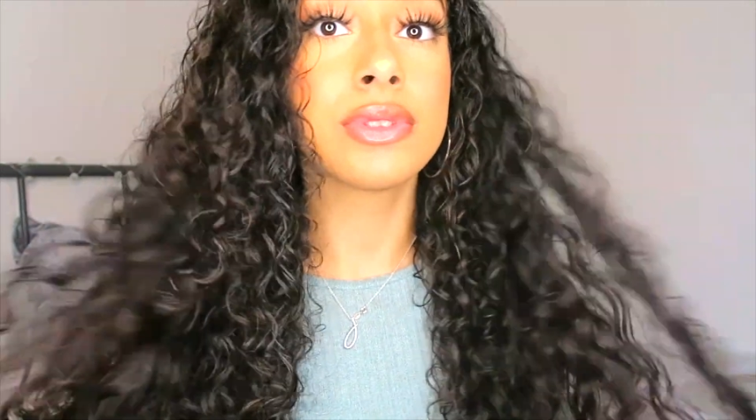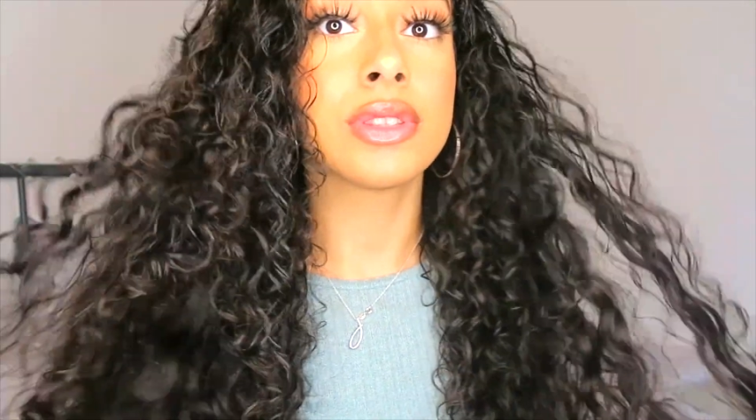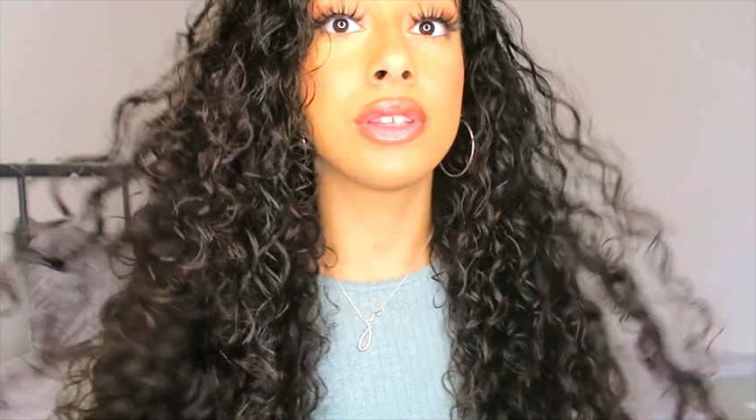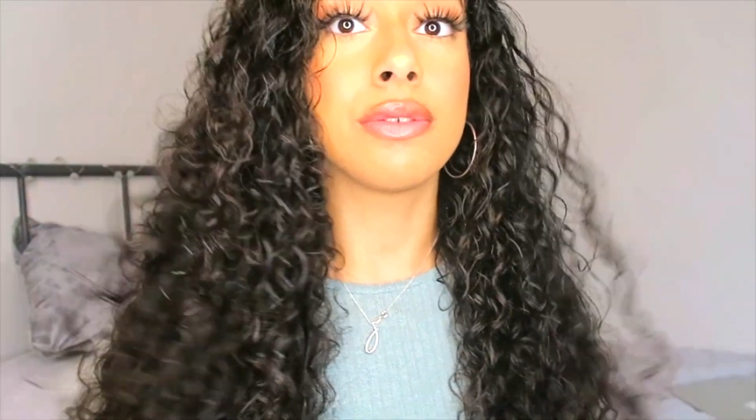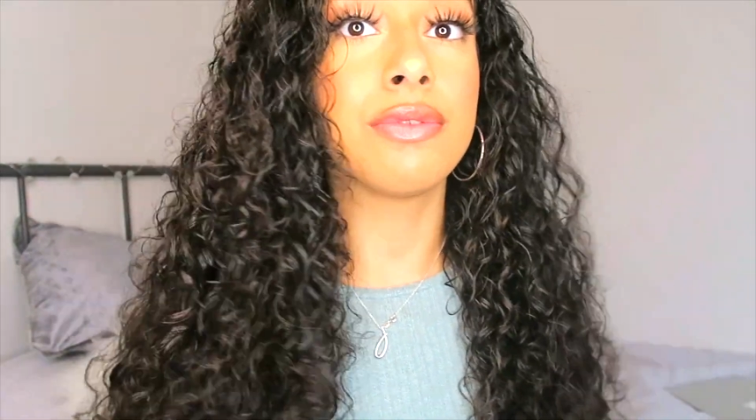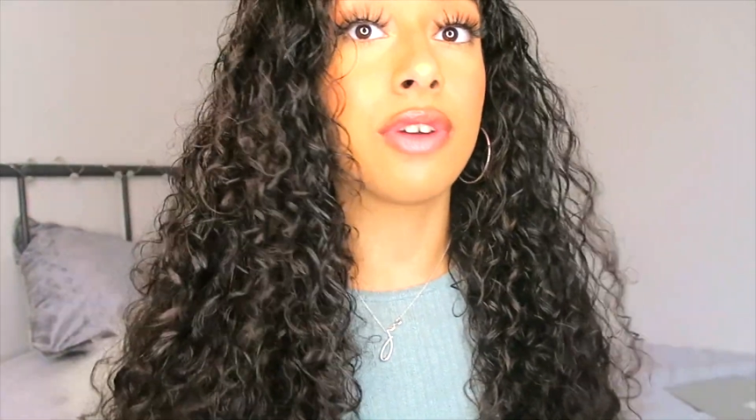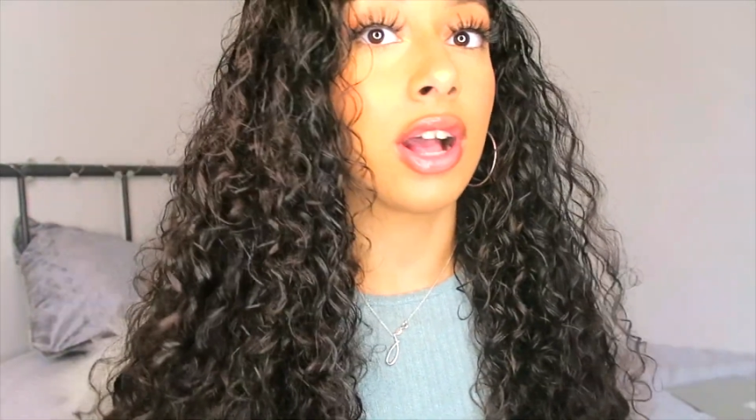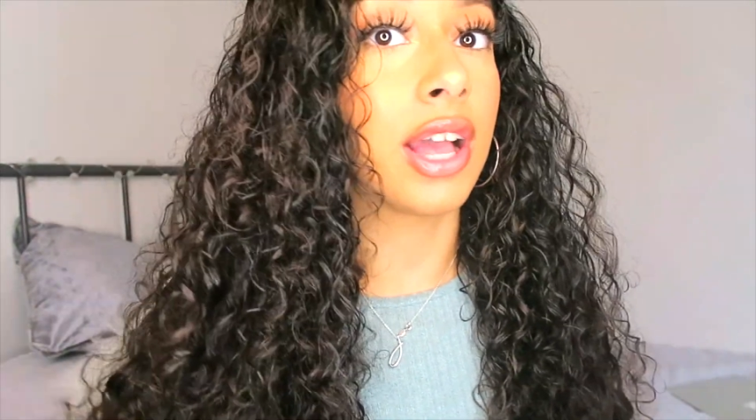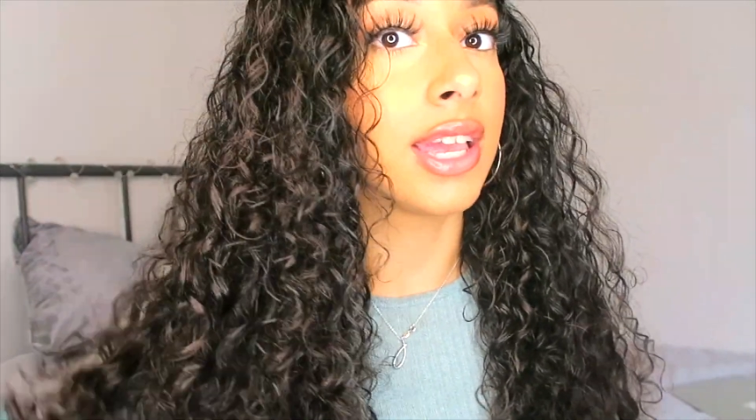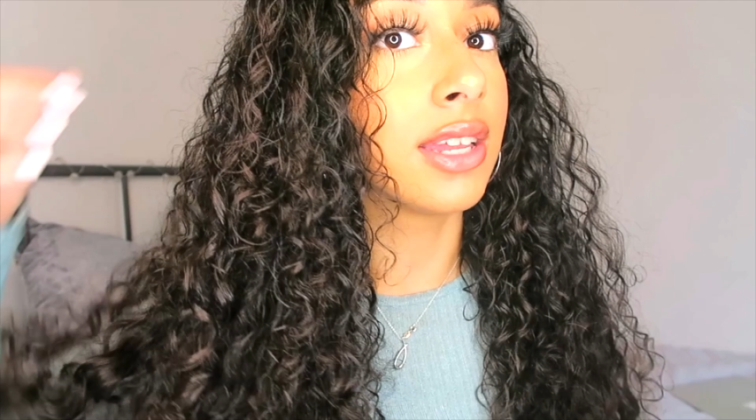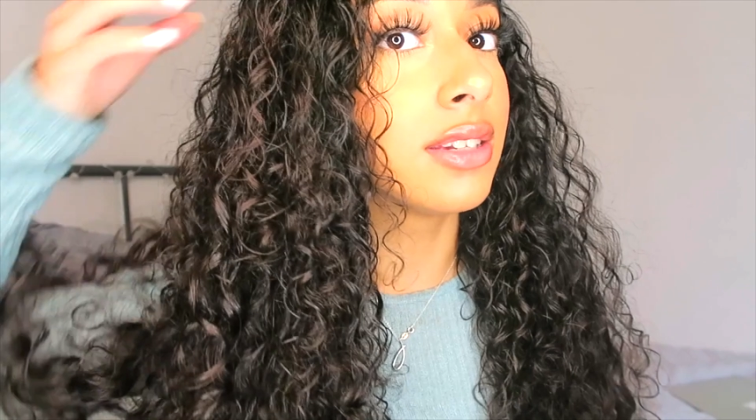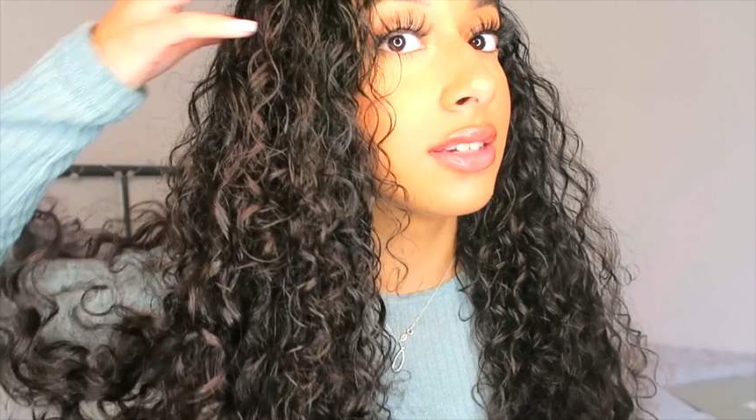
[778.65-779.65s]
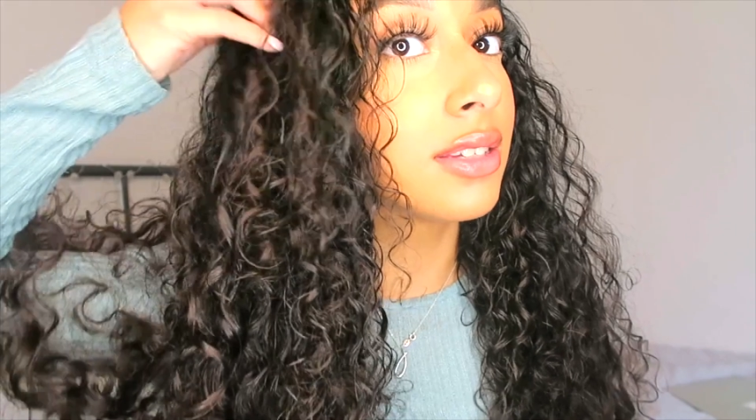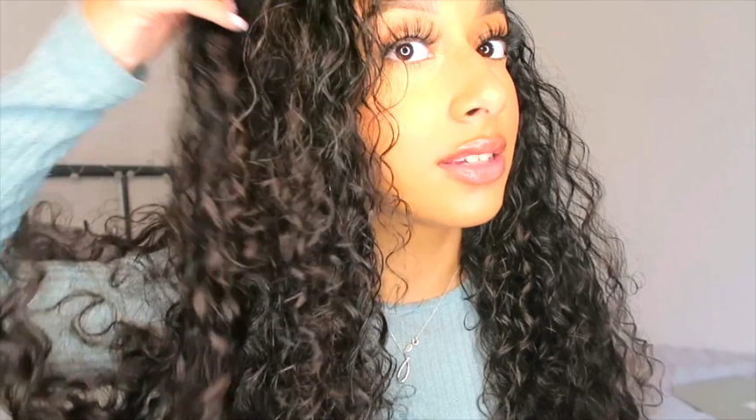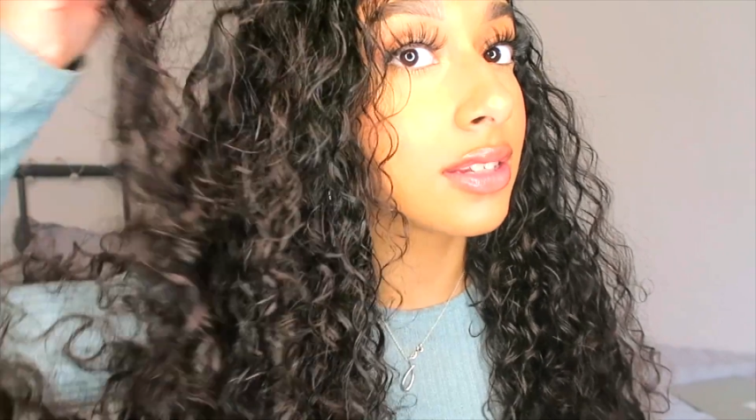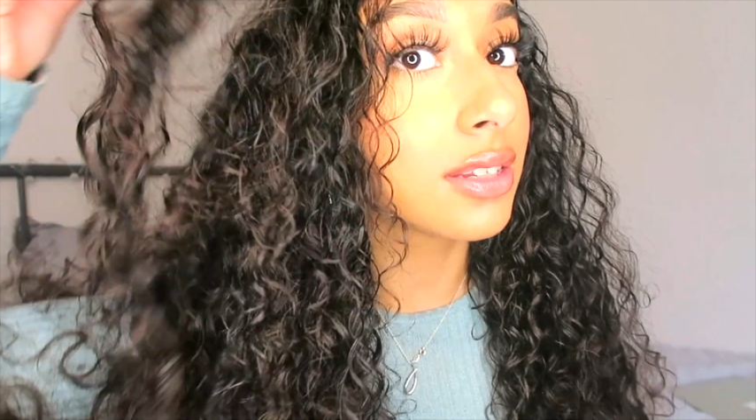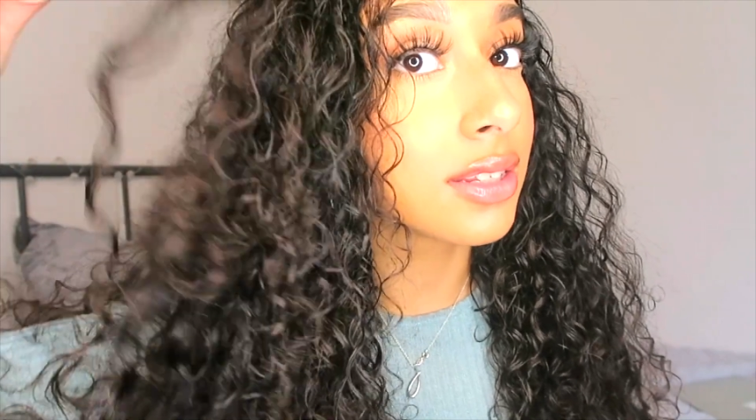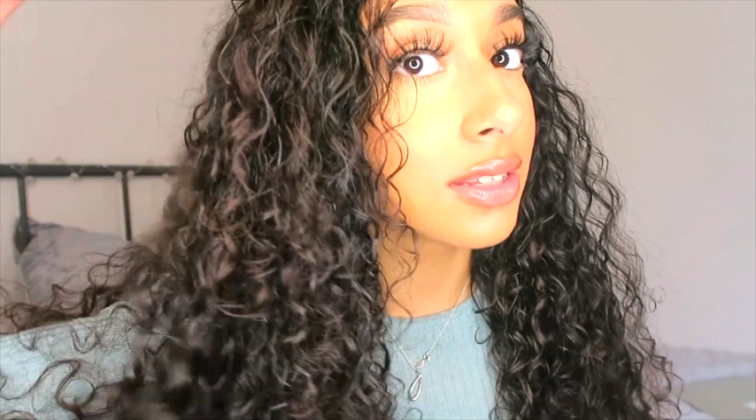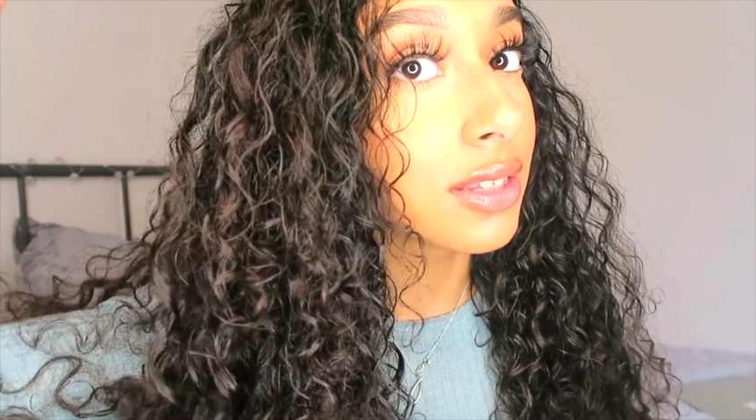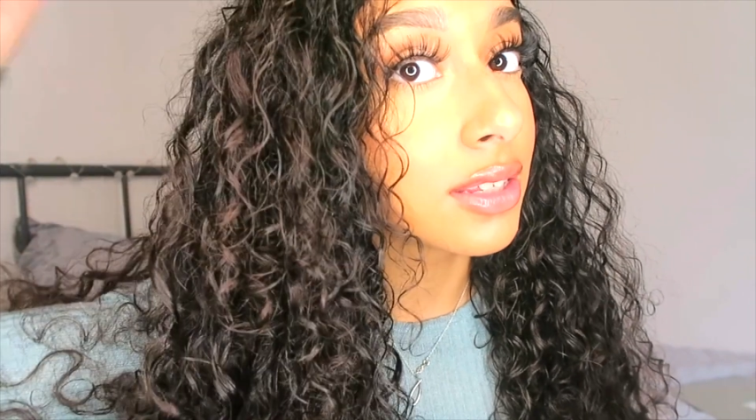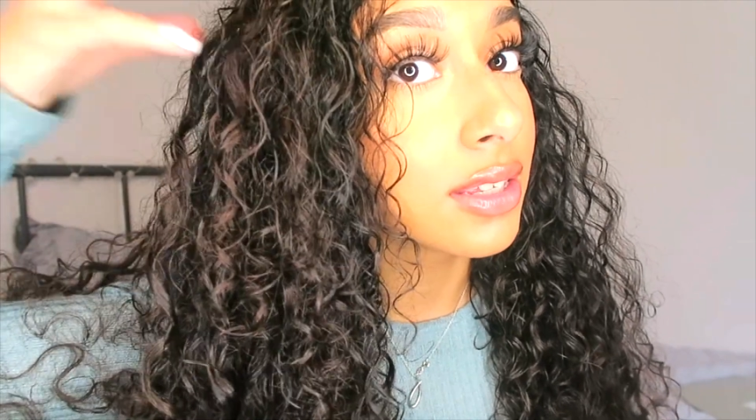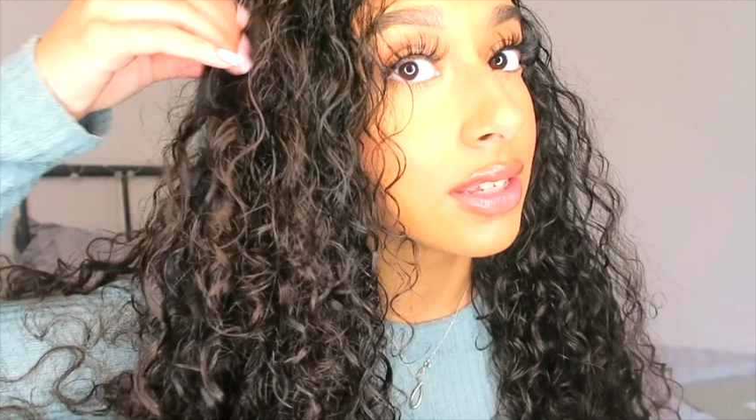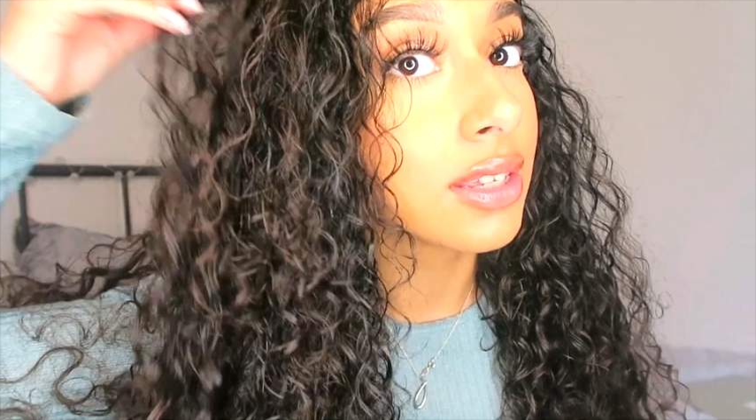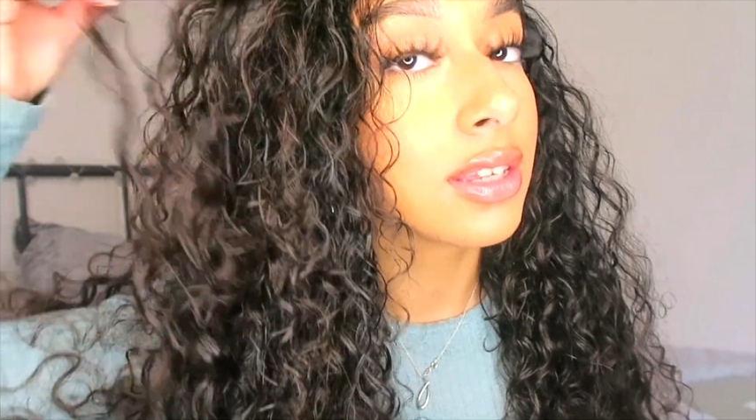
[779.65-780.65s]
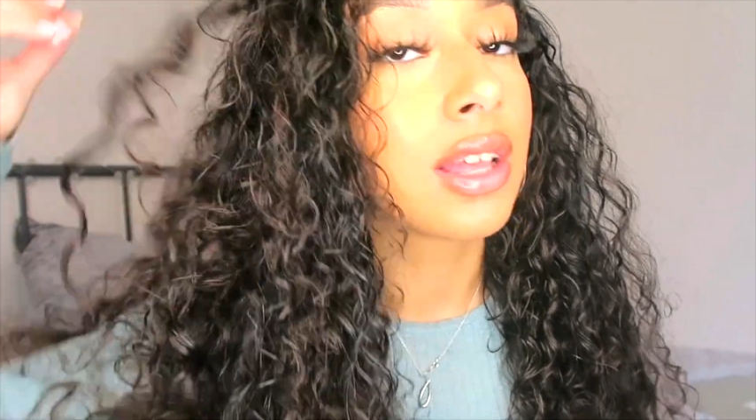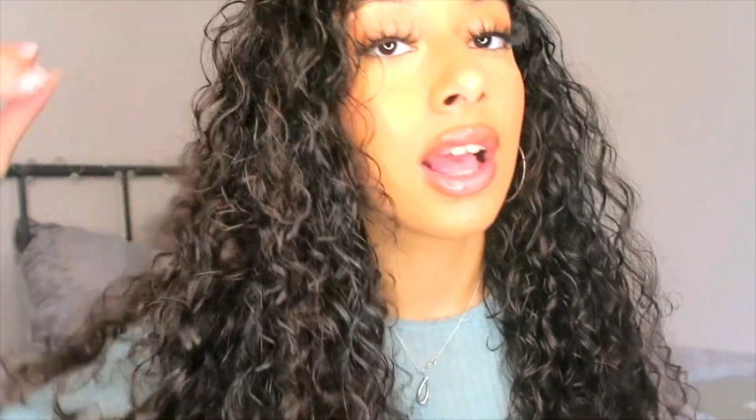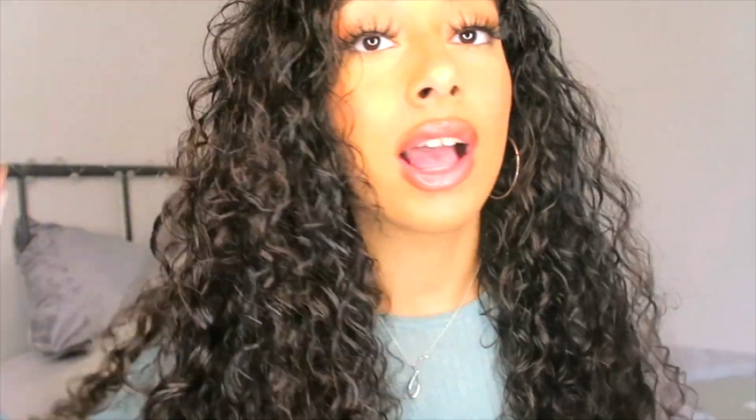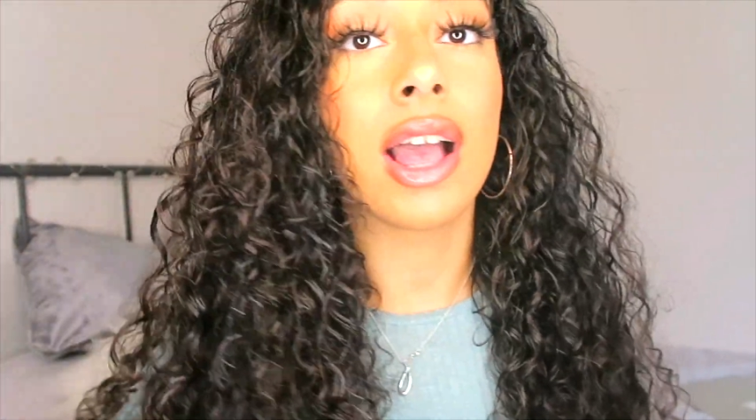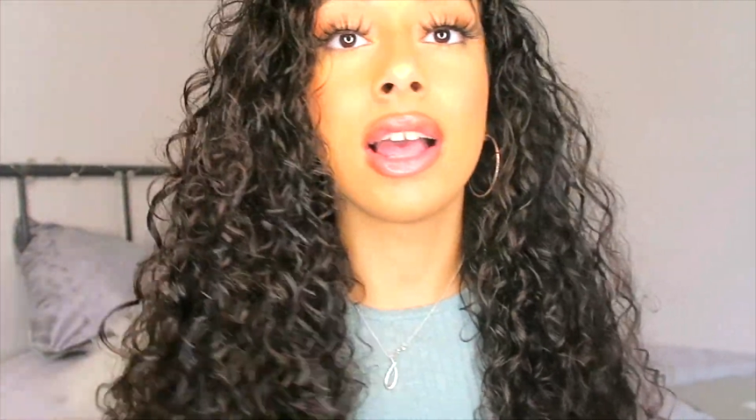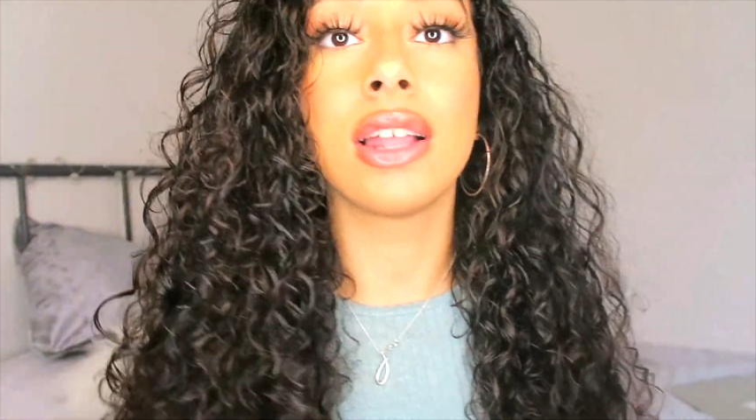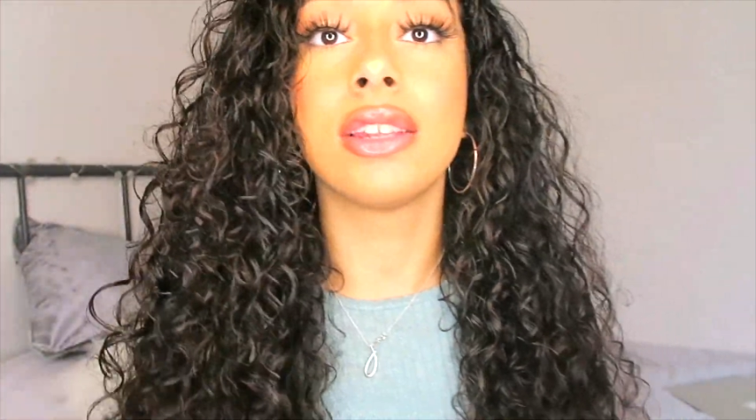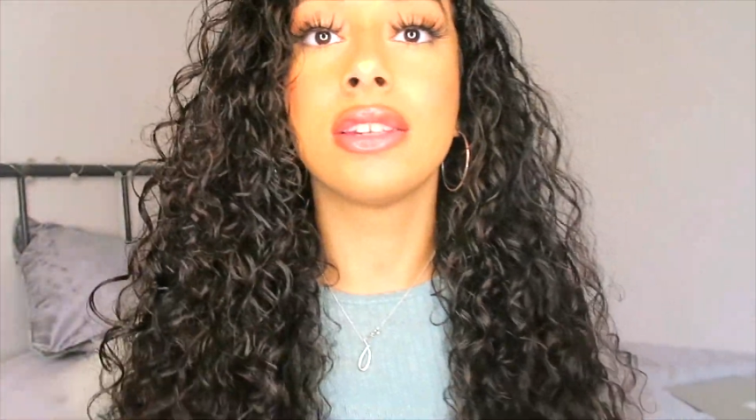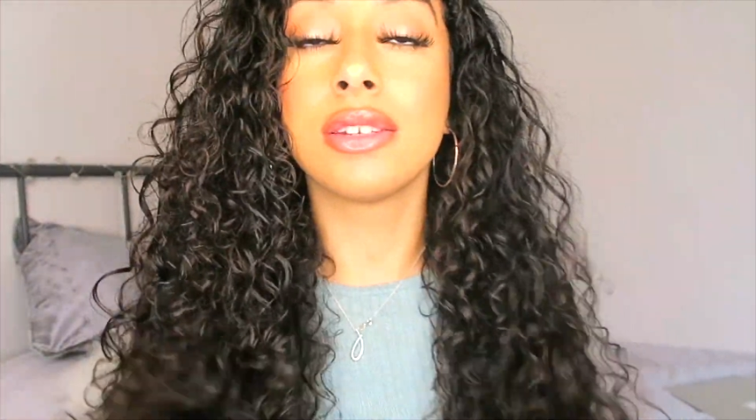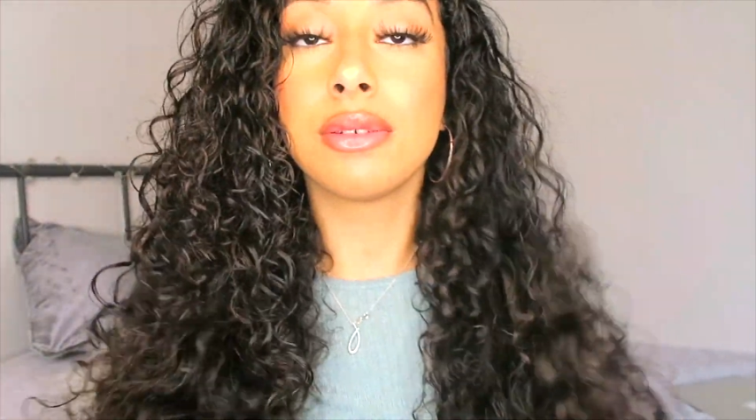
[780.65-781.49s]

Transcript: defined and